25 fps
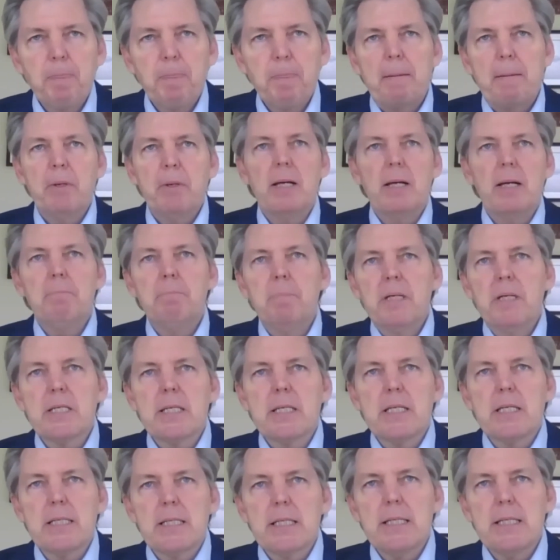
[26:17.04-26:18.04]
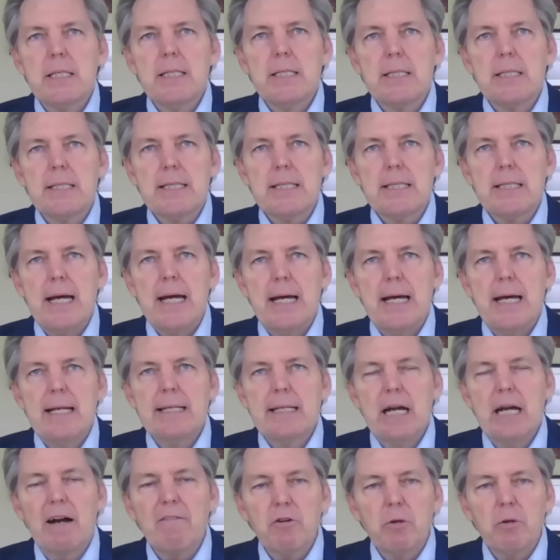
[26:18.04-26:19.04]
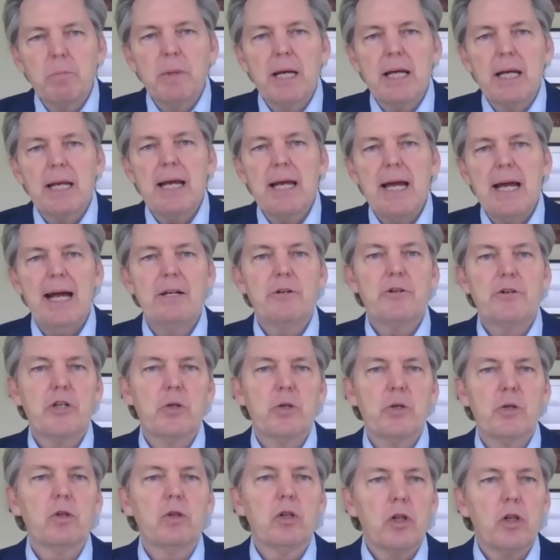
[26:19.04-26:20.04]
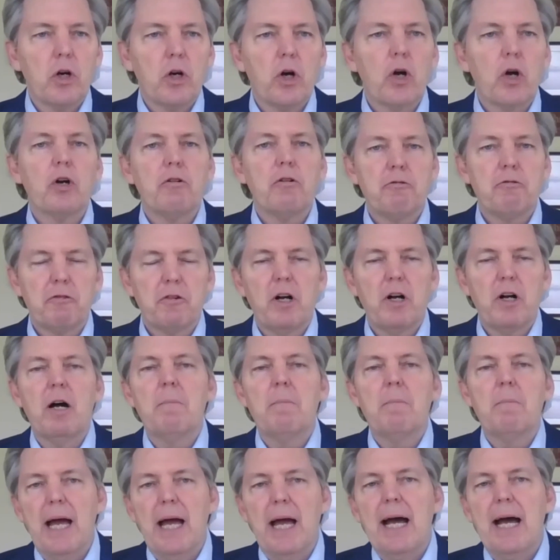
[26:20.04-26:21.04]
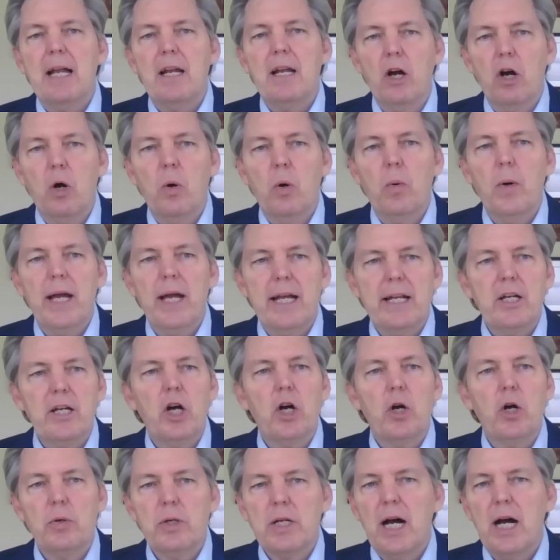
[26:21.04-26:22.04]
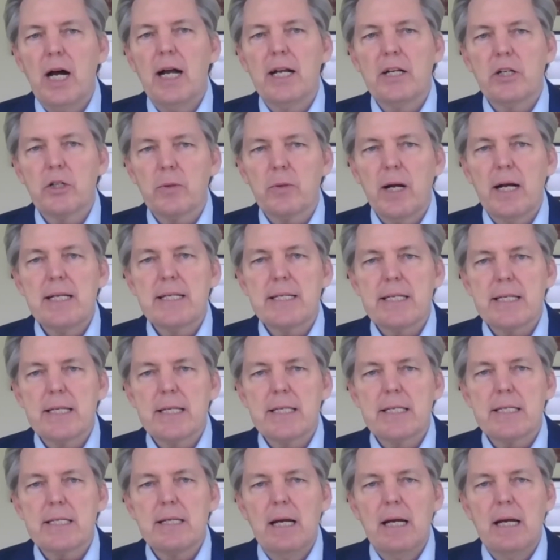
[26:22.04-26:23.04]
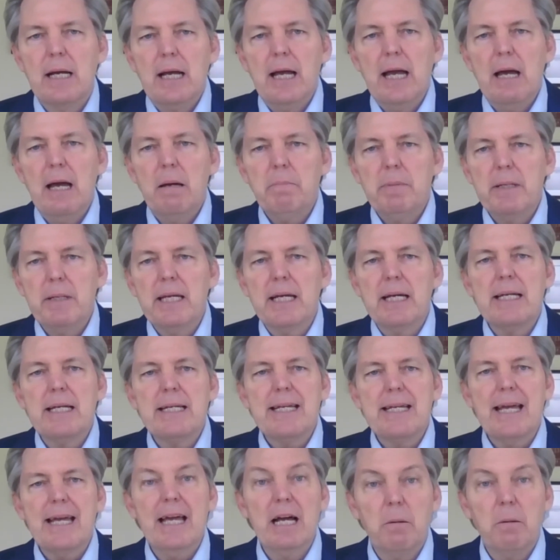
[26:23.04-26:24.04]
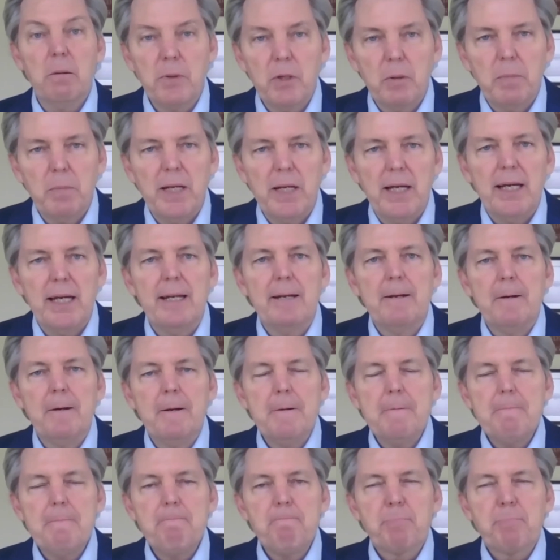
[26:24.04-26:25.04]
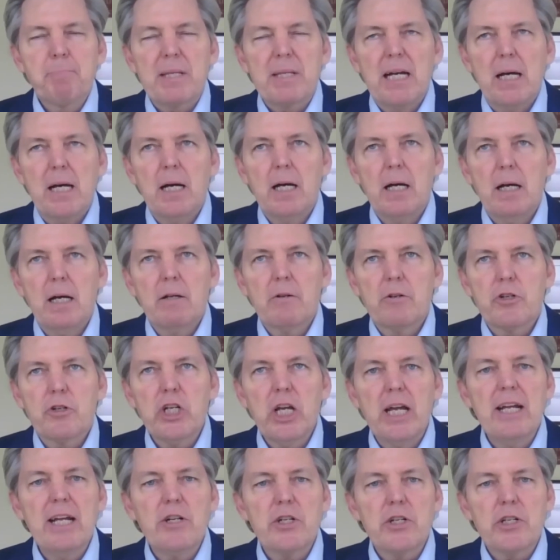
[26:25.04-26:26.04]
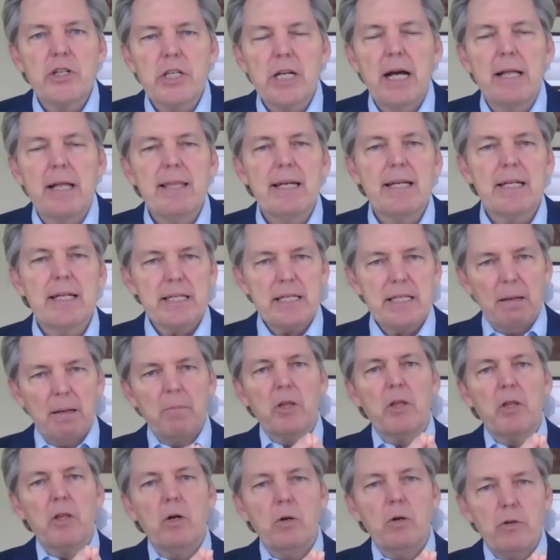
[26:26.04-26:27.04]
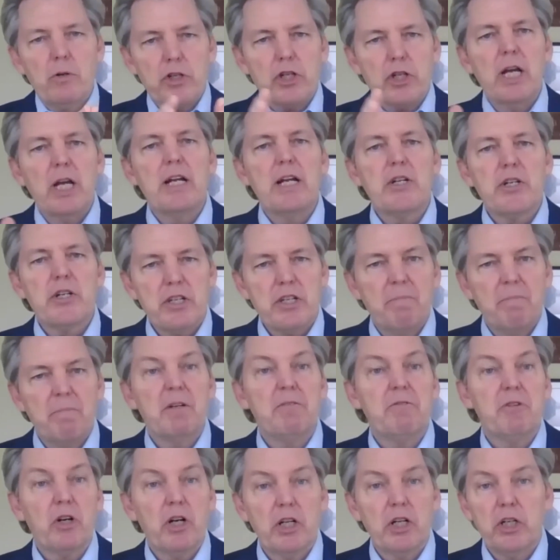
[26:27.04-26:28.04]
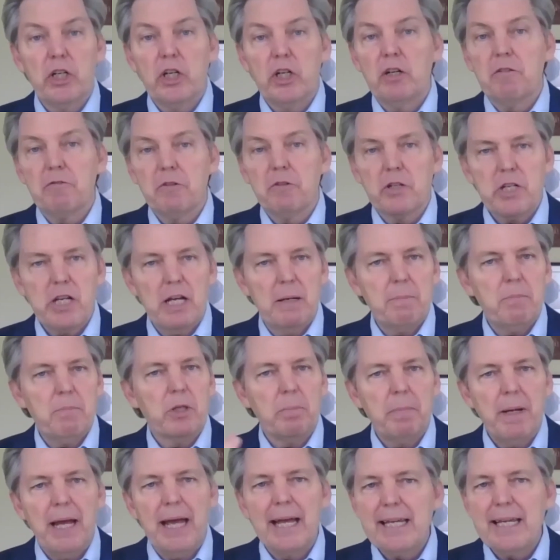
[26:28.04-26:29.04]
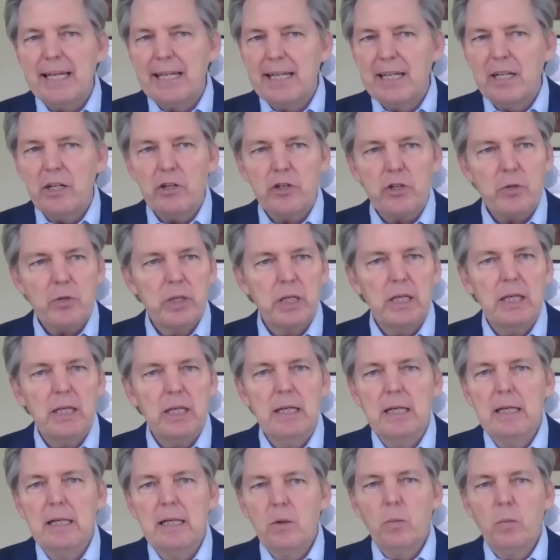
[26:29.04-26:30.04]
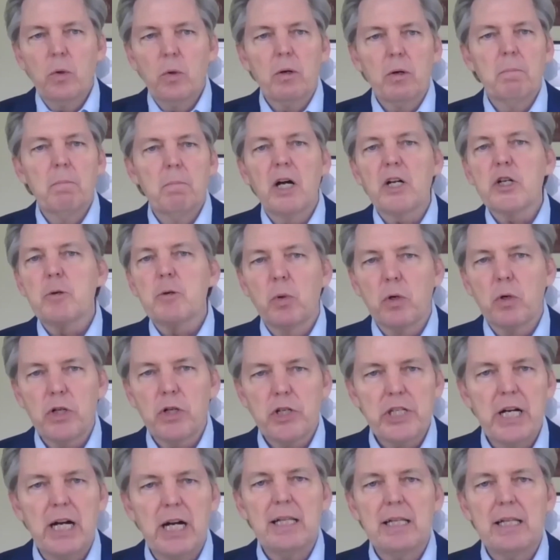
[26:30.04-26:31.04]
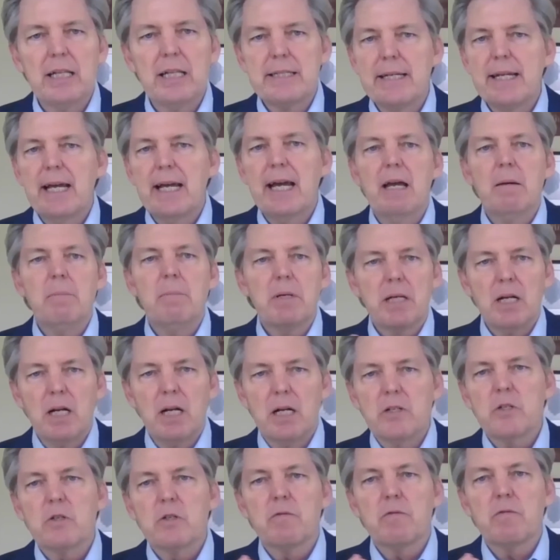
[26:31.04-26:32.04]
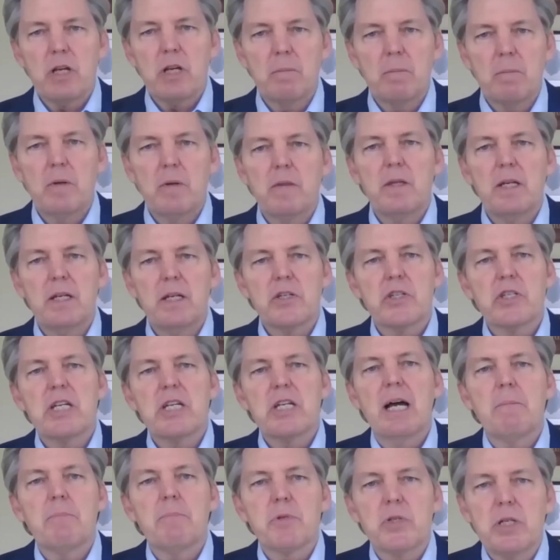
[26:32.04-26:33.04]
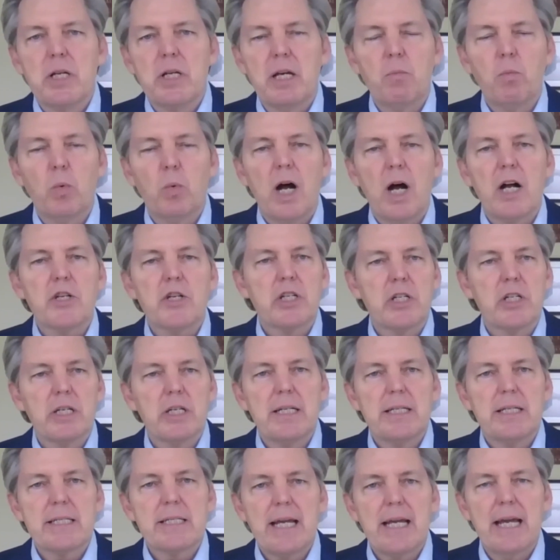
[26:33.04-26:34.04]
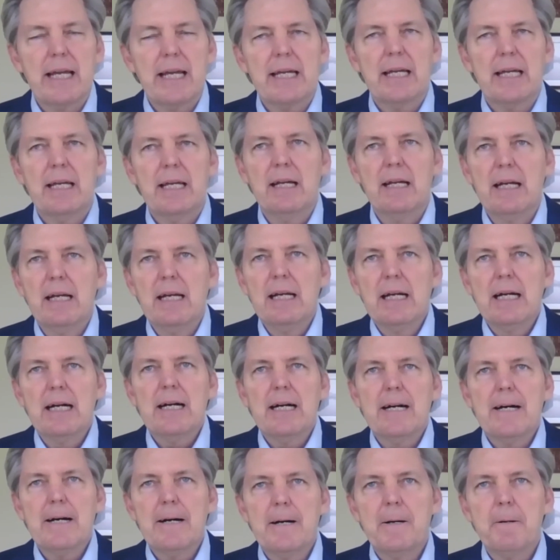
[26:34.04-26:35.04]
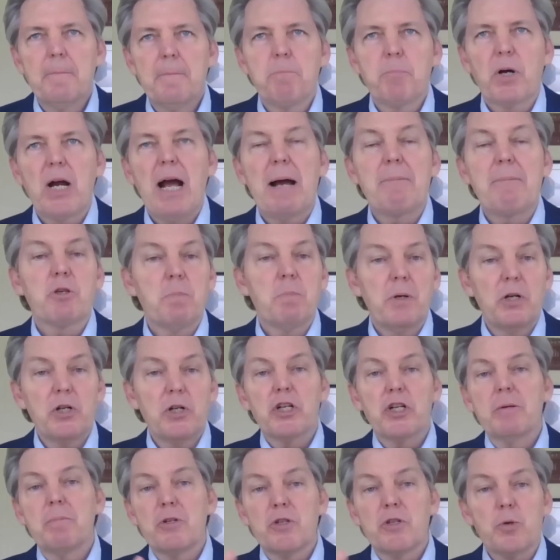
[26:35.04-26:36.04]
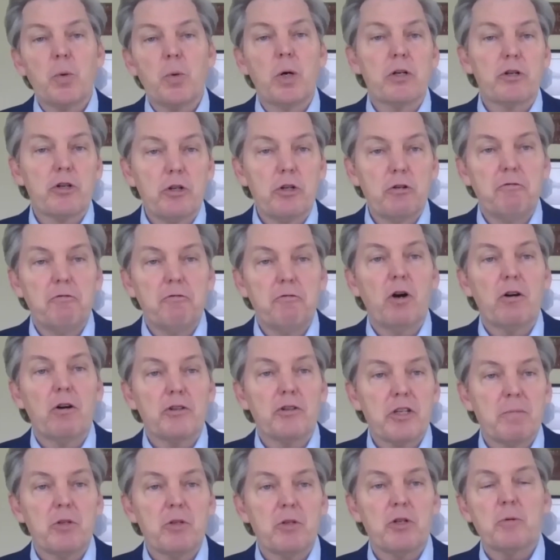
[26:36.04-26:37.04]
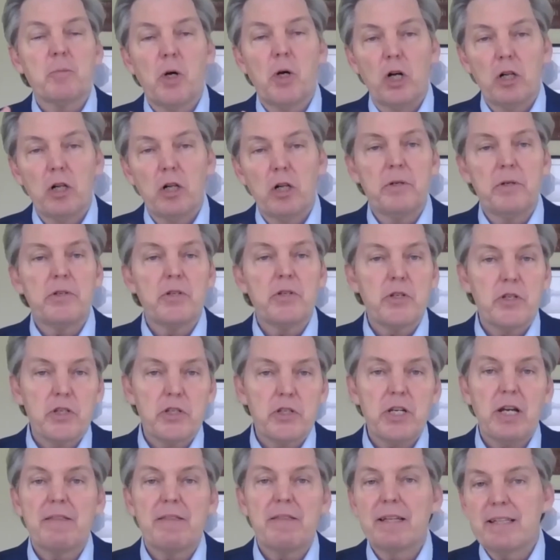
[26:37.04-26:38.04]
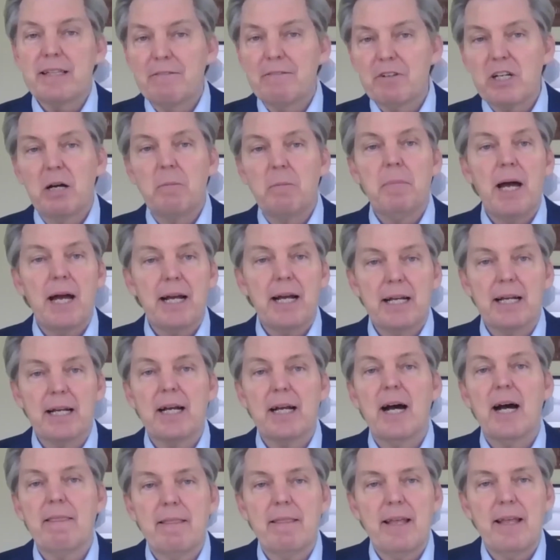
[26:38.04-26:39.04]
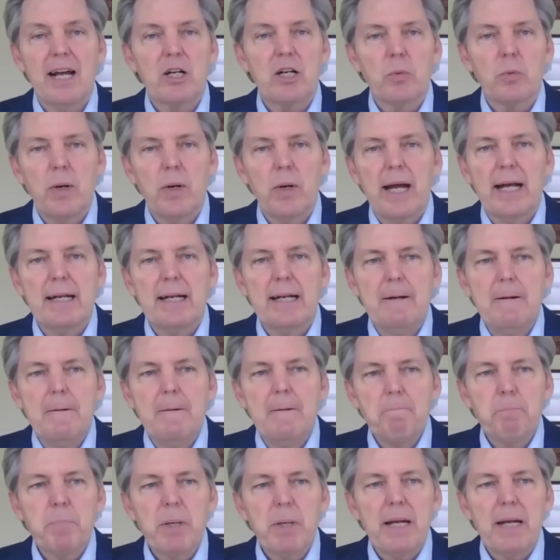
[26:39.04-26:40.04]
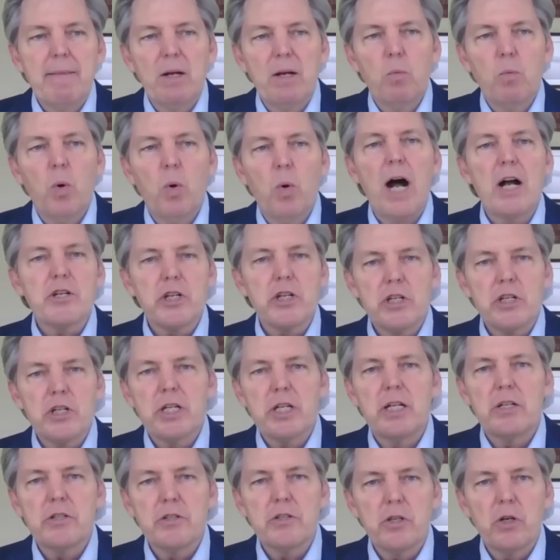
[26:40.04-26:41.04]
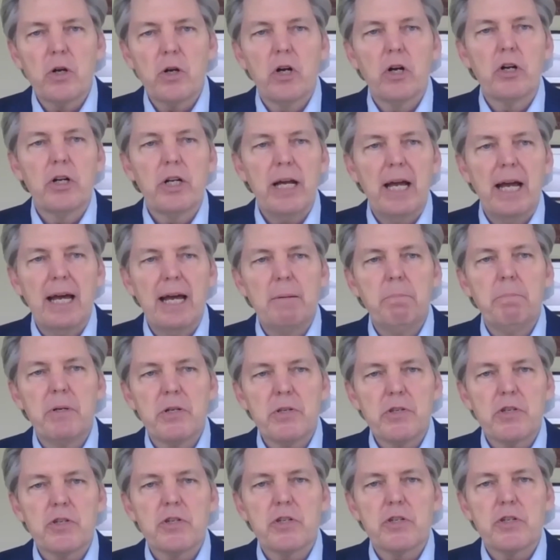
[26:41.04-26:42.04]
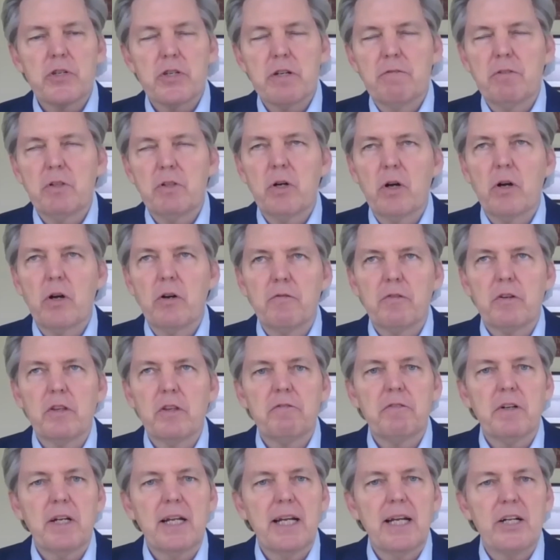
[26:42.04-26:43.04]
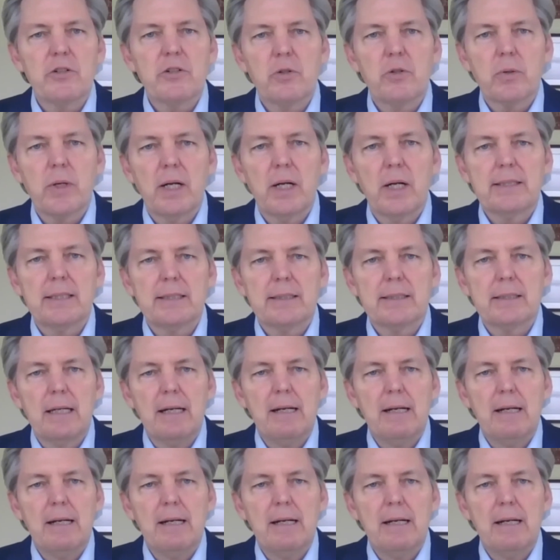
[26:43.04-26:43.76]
But businesses and government had to learn from that 08-09 crisis and begin to implement changes. And I think some of those changes have been very good. For example, in the banking industry, we're much more solid today because of some of the steps that Washington has taken. Perhaps the pendulum has swung too far on some of the smaller businesses. I think they've come back and gotten that correct. But I think Washington has learned and businesses have learned from the financial crisis.